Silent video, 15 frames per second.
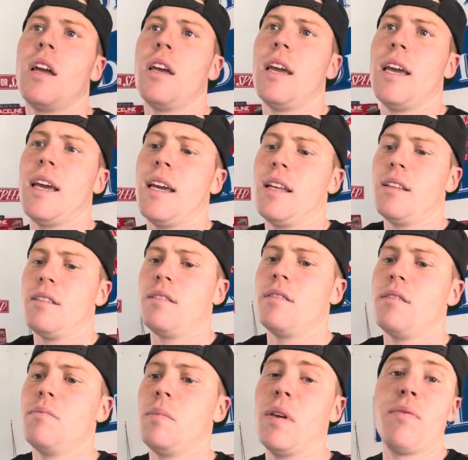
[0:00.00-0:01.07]
and
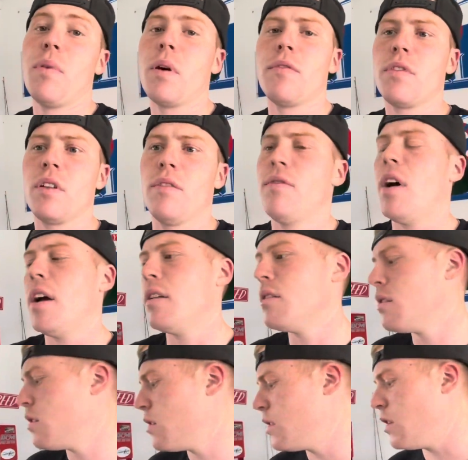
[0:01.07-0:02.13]
be perfectly fine.
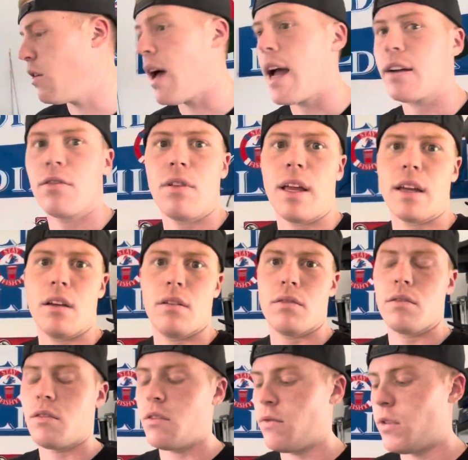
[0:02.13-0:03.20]
Still act like a
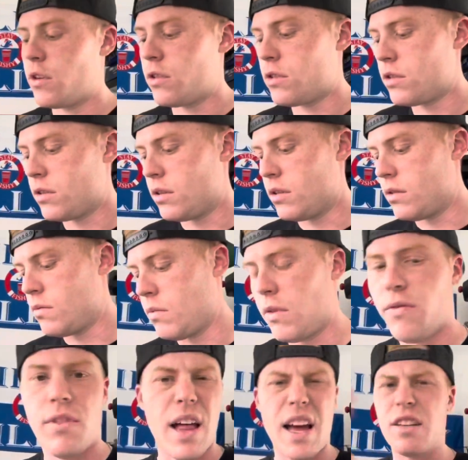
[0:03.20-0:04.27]
converter should with
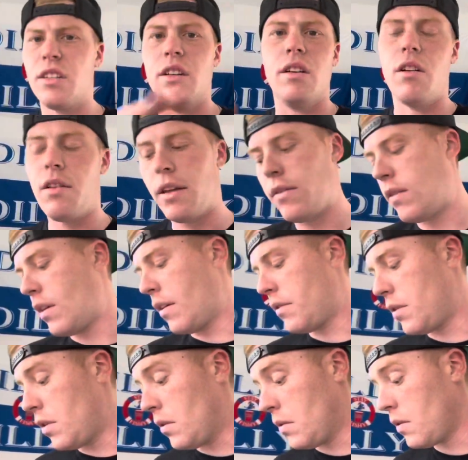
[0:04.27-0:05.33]
flashing and all that stuff
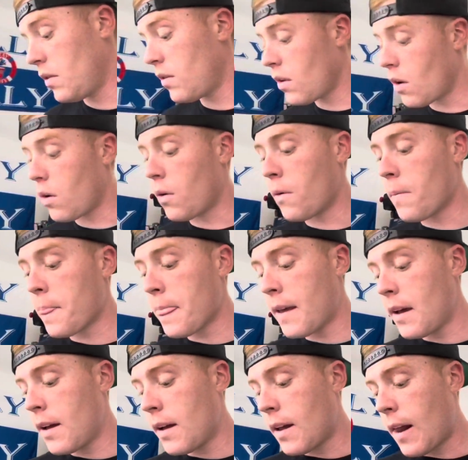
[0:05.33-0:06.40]
too. So
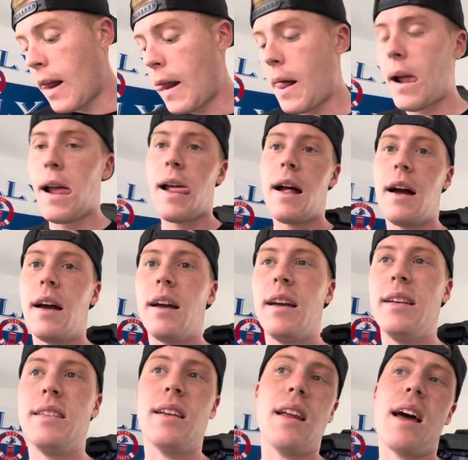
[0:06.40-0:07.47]
he
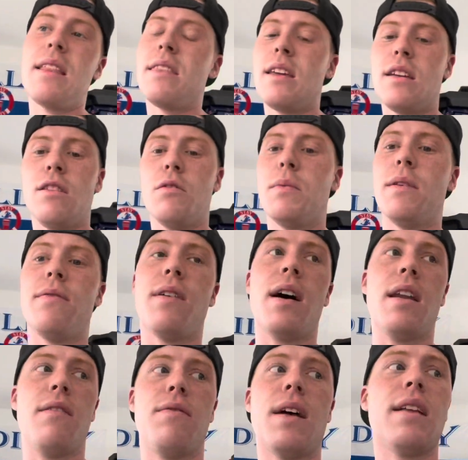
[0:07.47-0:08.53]
said, I think you'll be
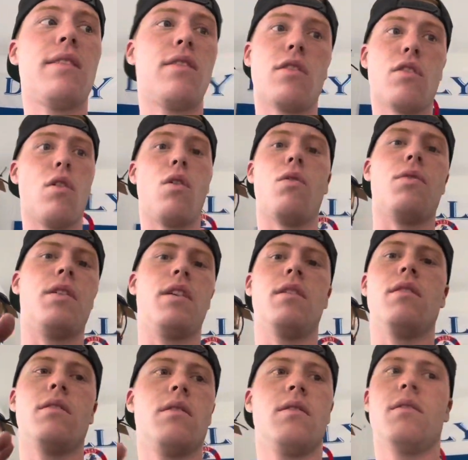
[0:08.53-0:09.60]
fine. If that's your goal, then
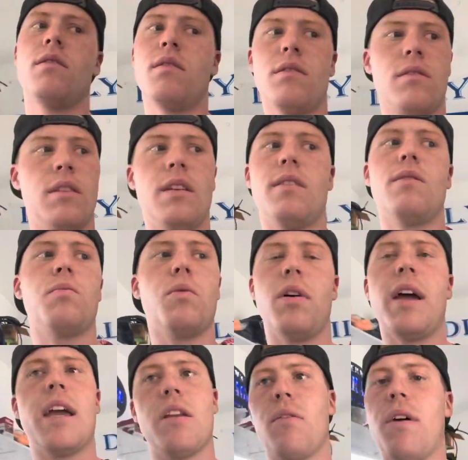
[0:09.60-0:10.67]
this will
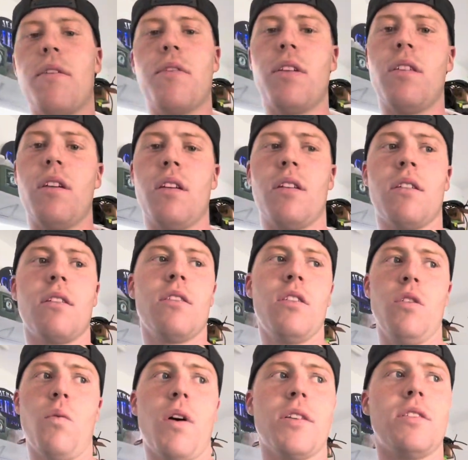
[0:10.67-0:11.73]
handle everything
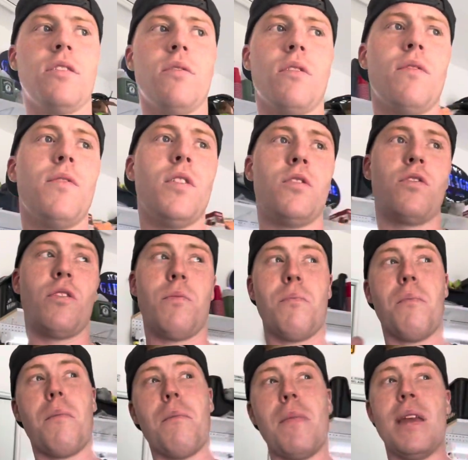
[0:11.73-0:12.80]
you want to in the future.
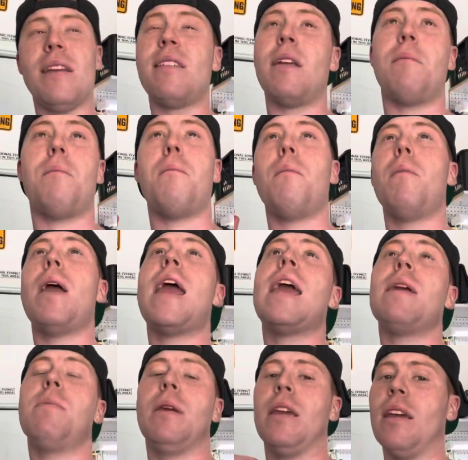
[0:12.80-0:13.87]
He said
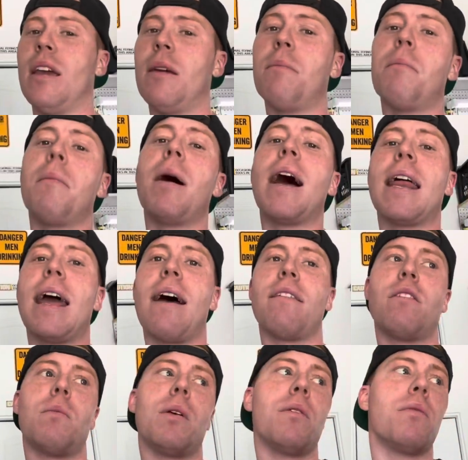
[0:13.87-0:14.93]
maybe it might have
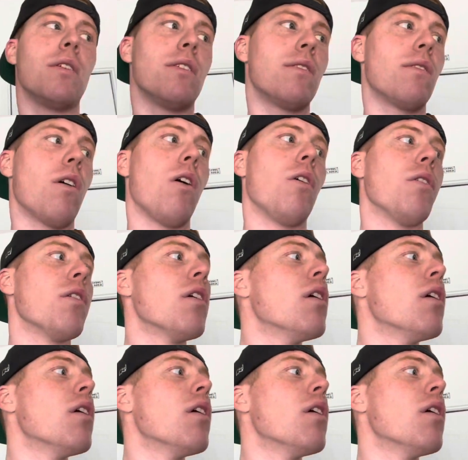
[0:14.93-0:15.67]
to be restalled.